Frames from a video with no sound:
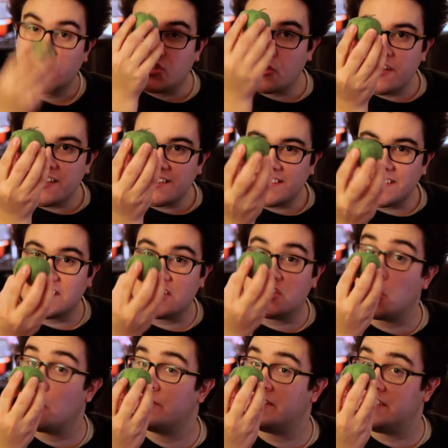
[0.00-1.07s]
So this is a
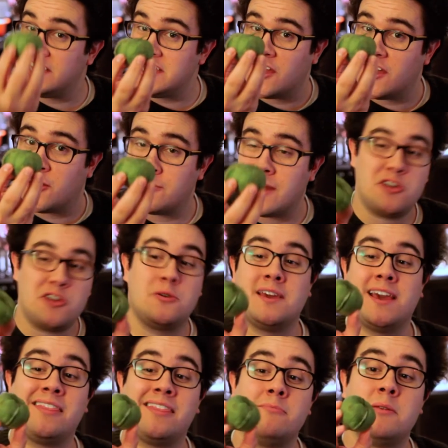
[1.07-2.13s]
tomatillo. Now you can
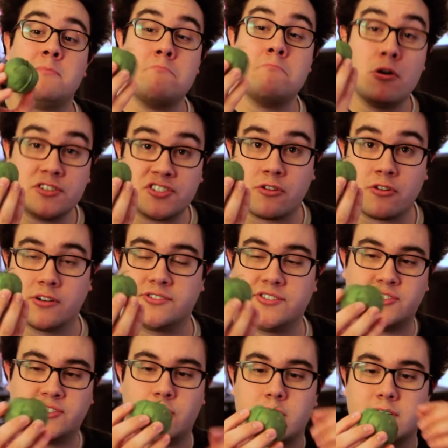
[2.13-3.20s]
get them in most grocery
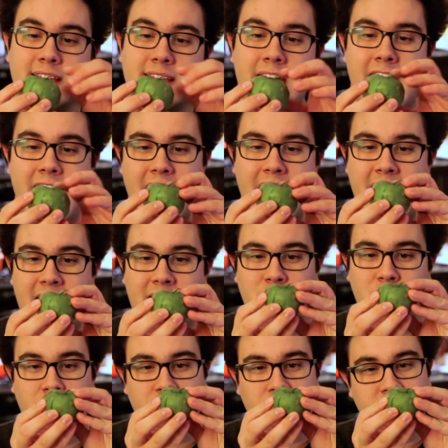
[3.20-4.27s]
stores, and
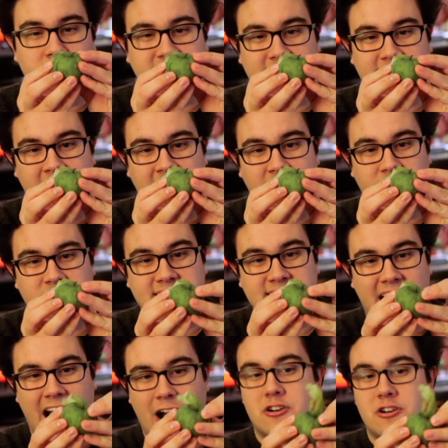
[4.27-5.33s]
you'll notice that they have this
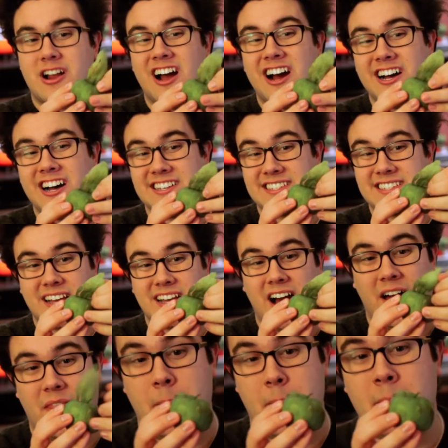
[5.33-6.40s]
outer husk
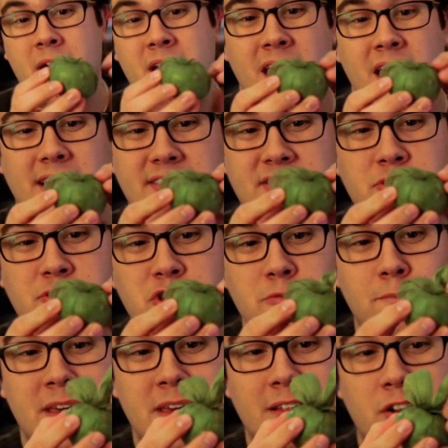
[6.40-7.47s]
on them. And as soon as you
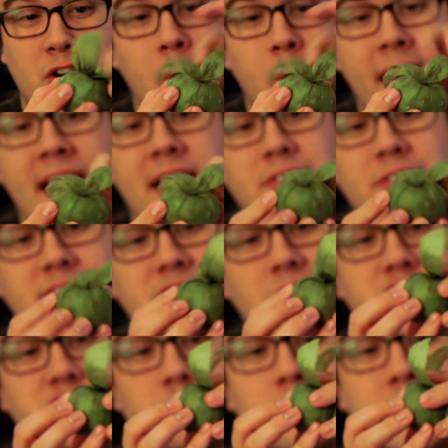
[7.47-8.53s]
peel it away, you
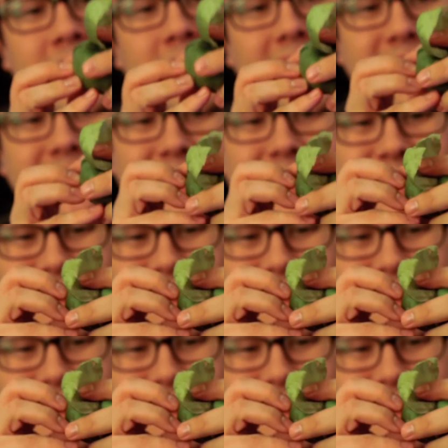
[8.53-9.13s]
start to realize that